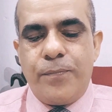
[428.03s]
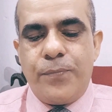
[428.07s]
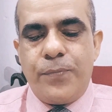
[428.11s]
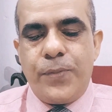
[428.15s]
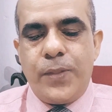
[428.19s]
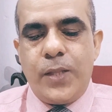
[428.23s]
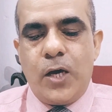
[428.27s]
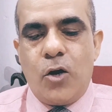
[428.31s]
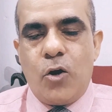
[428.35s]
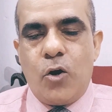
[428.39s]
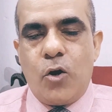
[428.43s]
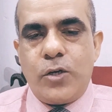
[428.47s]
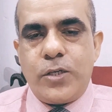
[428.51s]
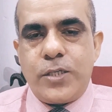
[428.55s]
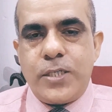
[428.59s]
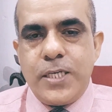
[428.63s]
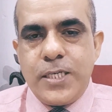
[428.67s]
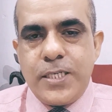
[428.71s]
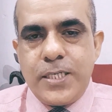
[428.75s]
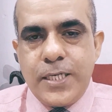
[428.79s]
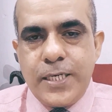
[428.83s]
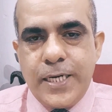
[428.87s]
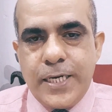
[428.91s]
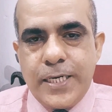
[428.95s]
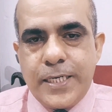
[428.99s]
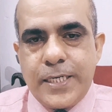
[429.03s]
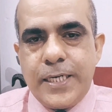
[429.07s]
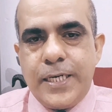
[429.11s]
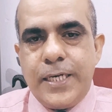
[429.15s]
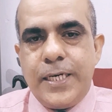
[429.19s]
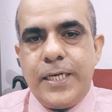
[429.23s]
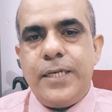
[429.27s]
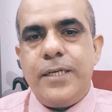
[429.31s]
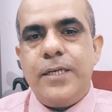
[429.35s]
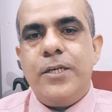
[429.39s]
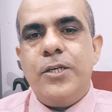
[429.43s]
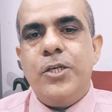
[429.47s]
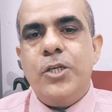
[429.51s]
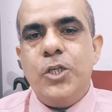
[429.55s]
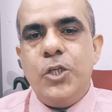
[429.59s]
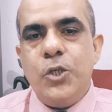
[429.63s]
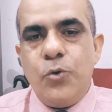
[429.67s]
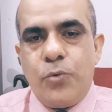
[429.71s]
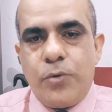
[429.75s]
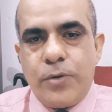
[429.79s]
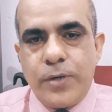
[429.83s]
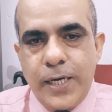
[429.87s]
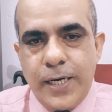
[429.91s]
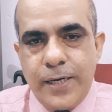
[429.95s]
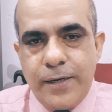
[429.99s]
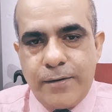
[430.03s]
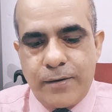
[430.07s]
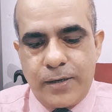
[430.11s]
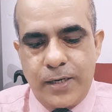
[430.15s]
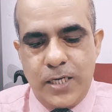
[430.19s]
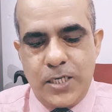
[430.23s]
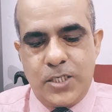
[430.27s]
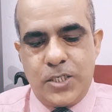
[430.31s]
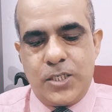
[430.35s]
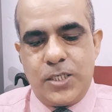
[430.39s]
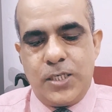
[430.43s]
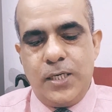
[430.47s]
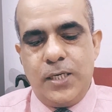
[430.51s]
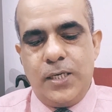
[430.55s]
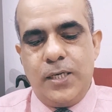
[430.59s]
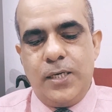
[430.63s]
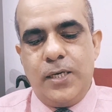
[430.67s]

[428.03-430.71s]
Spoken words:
the oxygenated, nutrient rich,